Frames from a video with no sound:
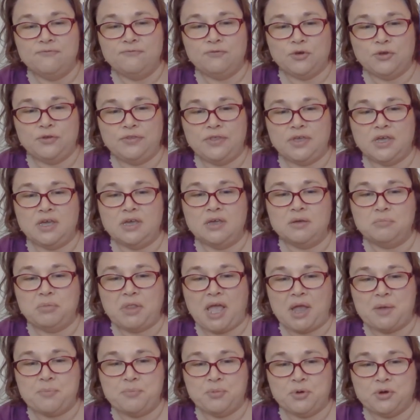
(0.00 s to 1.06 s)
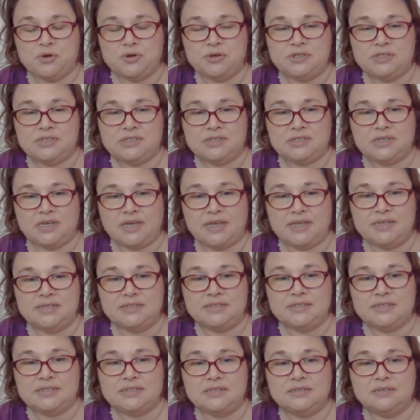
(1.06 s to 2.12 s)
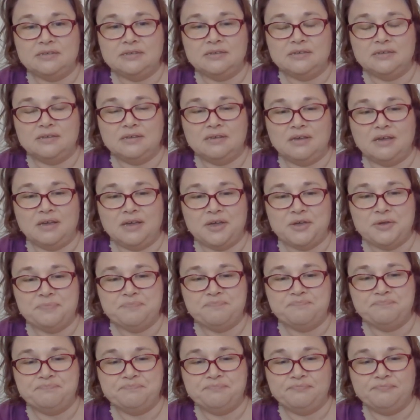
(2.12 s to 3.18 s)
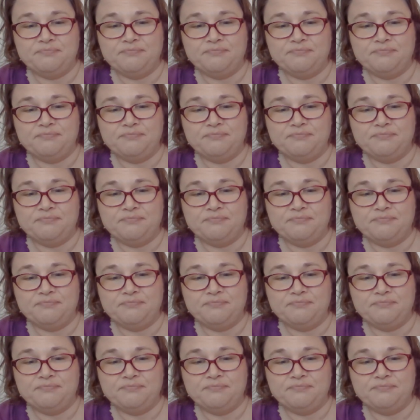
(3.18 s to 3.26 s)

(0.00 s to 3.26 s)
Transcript: for the Blackbird designs. Um,